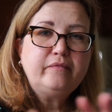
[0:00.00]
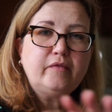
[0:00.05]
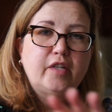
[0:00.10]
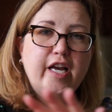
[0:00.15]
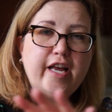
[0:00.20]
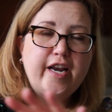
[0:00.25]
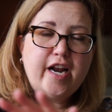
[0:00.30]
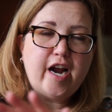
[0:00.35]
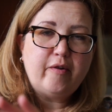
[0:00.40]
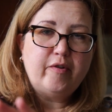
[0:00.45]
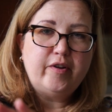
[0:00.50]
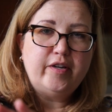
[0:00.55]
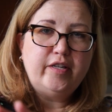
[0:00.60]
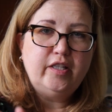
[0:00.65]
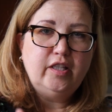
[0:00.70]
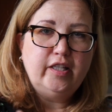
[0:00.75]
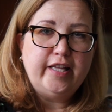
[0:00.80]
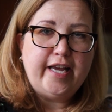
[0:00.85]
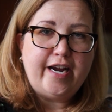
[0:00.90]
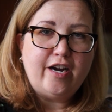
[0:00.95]
and I would
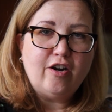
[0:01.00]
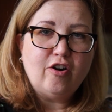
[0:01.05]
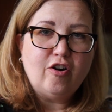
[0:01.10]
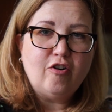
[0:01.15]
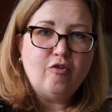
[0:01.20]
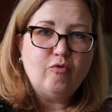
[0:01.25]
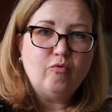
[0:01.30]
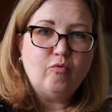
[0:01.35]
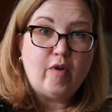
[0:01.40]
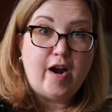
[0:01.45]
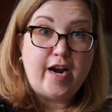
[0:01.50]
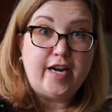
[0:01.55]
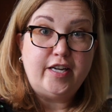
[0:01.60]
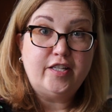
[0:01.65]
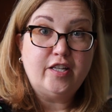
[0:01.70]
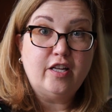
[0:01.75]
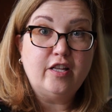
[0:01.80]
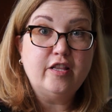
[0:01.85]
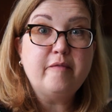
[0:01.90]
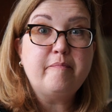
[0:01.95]
layer
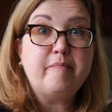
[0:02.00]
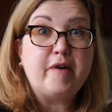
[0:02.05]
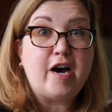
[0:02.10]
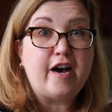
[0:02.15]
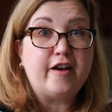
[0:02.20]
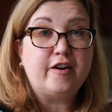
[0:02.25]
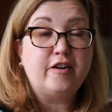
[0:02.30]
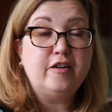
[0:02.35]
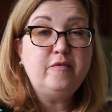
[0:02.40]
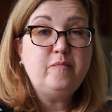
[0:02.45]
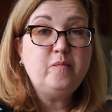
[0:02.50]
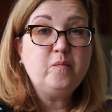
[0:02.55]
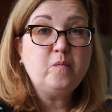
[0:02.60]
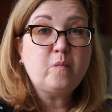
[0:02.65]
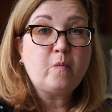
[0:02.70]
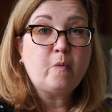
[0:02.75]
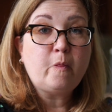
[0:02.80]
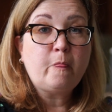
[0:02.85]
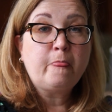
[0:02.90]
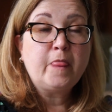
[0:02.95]
rice on the bottom,
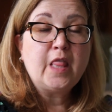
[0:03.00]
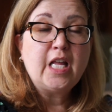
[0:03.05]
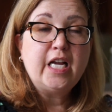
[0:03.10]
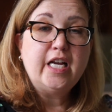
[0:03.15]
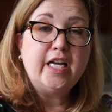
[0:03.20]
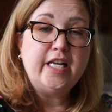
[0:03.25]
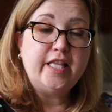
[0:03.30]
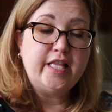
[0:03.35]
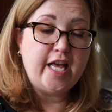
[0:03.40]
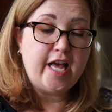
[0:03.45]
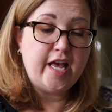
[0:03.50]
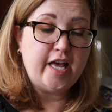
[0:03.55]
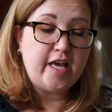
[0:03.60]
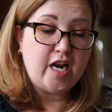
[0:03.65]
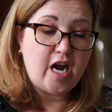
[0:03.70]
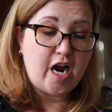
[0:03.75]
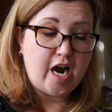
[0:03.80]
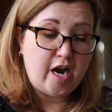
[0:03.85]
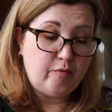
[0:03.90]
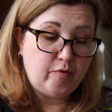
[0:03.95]
and then
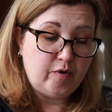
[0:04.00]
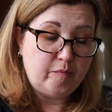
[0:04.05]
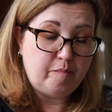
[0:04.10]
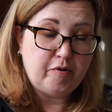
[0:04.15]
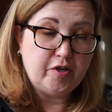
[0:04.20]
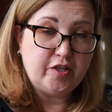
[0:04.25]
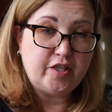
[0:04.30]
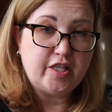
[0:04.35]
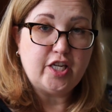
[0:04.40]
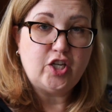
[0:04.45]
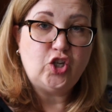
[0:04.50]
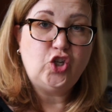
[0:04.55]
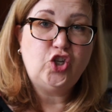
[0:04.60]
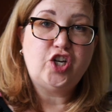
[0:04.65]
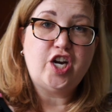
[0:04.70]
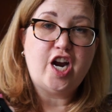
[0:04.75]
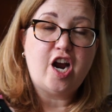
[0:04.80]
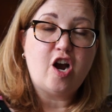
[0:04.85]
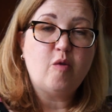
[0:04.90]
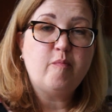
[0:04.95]
I would put the
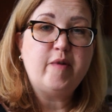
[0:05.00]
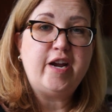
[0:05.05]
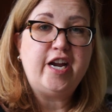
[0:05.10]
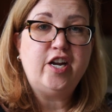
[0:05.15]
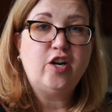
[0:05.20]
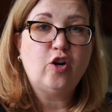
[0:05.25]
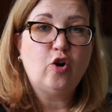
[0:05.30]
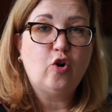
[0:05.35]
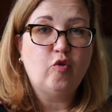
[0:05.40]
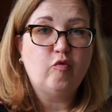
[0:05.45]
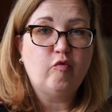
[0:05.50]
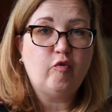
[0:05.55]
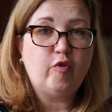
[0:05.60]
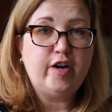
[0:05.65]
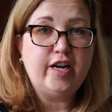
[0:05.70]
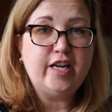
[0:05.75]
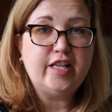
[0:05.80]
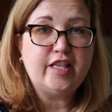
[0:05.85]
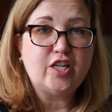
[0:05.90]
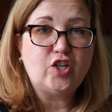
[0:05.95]
chow mein over
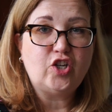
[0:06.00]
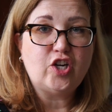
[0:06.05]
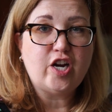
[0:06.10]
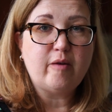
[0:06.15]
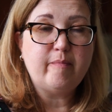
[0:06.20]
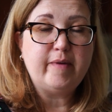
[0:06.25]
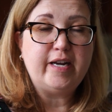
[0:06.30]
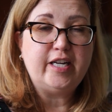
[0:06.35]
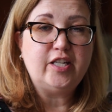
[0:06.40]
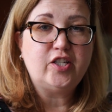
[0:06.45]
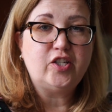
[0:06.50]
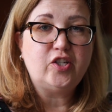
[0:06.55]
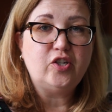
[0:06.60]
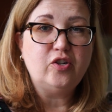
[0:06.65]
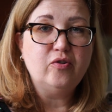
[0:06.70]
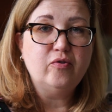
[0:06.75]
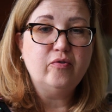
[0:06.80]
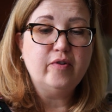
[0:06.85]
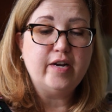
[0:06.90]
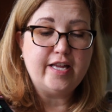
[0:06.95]
it, the chow mein
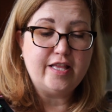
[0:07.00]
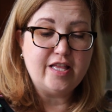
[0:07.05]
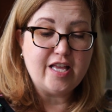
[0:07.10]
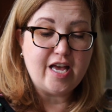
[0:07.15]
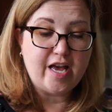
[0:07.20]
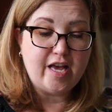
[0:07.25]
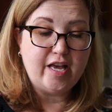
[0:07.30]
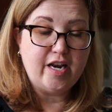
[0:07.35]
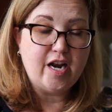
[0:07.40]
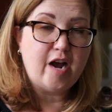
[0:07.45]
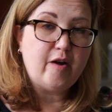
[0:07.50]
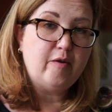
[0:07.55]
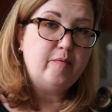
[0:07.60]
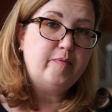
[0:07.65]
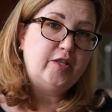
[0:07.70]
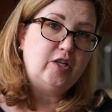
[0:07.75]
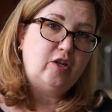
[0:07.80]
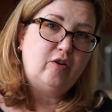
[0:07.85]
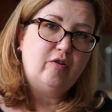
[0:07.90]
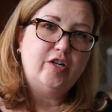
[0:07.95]
stew, and then I would
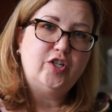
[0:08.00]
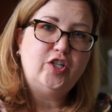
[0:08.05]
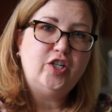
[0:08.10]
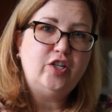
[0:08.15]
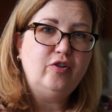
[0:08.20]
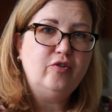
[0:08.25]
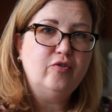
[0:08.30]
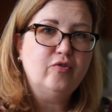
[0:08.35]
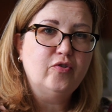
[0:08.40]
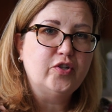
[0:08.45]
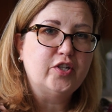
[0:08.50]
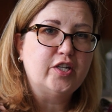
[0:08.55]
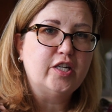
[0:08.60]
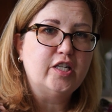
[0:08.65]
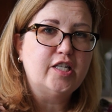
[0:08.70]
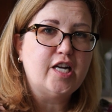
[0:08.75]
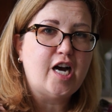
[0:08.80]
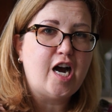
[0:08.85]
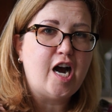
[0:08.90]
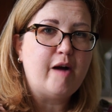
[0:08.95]
put the crunchy noodles on
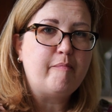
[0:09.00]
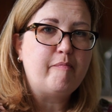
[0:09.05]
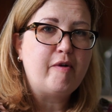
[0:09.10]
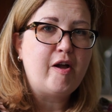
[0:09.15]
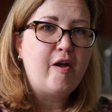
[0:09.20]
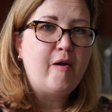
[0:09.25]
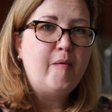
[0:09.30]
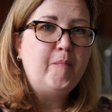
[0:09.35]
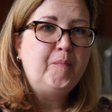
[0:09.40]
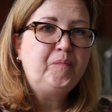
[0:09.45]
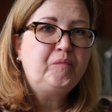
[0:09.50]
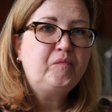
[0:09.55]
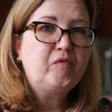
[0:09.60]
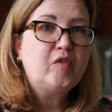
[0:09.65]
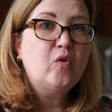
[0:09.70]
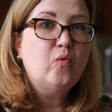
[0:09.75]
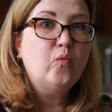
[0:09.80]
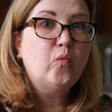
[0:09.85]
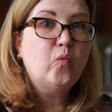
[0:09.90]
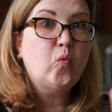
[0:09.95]
top
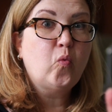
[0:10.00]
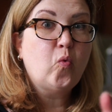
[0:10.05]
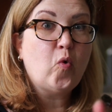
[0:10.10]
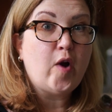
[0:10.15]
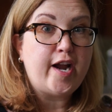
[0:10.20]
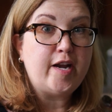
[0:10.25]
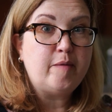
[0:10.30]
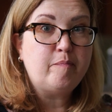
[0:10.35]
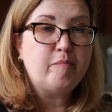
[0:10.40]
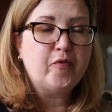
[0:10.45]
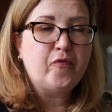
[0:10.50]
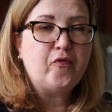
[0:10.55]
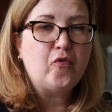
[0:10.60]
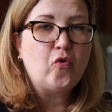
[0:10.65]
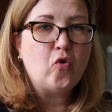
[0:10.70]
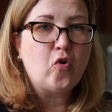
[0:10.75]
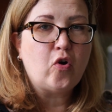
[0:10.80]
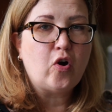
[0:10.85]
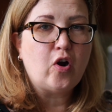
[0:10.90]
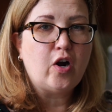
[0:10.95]
right
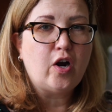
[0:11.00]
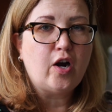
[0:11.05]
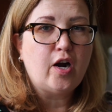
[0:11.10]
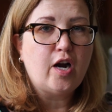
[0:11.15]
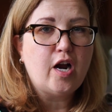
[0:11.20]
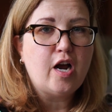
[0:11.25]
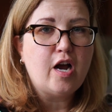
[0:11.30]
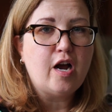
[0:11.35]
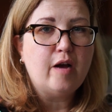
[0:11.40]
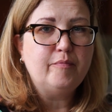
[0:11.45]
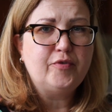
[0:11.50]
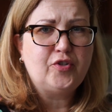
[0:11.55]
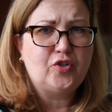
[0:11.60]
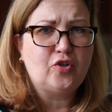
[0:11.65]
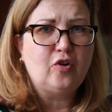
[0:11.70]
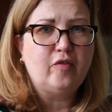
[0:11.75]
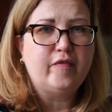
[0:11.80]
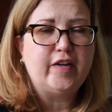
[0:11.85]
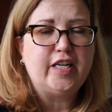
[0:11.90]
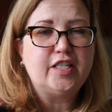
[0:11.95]
before
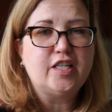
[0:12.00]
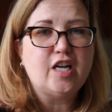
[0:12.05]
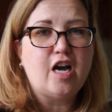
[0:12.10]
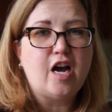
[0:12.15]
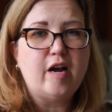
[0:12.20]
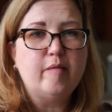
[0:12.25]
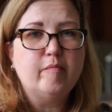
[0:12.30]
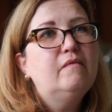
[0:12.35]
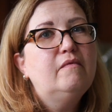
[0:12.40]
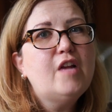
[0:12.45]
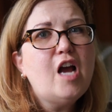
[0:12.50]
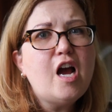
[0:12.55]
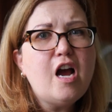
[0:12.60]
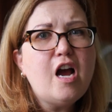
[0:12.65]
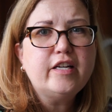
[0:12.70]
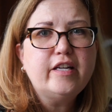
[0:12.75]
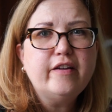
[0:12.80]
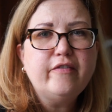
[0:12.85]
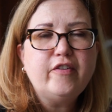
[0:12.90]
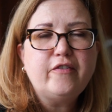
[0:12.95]
serving time. Yeah,
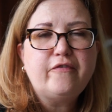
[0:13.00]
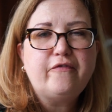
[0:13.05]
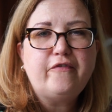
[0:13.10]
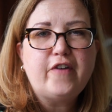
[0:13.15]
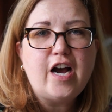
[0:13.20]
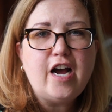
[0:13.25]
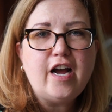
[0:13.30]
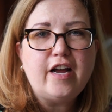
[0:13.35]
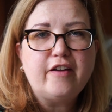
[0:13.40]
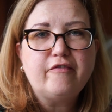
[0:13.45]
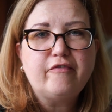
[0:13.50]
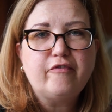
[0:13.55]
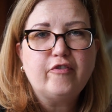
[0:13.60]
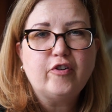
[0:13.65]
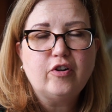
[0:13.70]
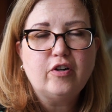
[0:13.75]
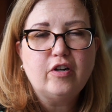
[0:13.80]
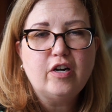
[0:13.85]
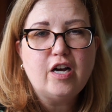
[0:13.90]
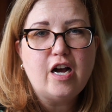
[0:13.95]
give it a 5
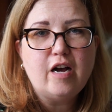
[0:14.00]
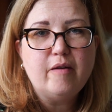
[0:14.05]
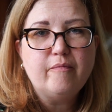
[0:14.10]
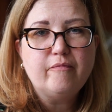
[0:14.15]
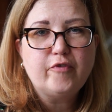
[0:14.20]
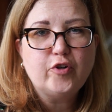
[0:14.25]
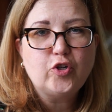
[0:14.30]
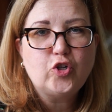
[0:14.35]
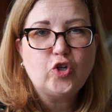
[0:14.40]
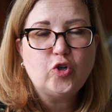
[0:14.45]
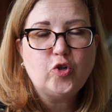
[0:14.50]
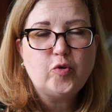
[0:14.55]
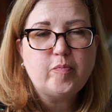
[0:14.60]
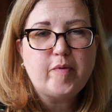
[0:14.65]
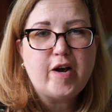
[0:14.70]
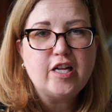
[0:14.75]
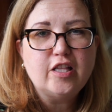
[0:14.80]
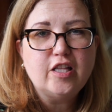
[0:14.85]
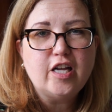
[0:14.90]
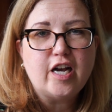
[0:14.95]
for church
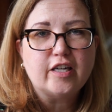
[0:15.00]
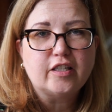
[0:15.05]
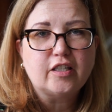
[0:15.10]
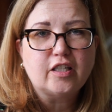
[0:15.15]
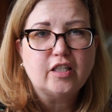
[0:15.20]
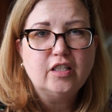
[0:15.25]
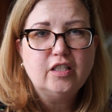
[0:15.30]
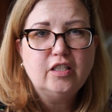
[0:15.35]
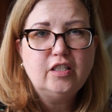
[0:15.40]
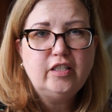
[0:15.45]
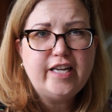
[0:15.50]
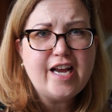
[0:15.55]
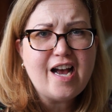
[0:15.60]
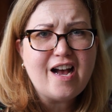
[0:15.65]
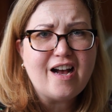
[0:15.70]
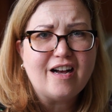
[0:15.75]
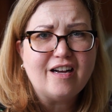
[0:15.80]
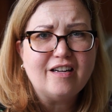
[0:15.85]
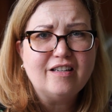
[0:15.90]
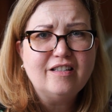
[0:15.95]
potluck.
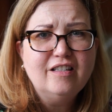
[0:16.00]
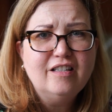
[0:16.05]
Yeah.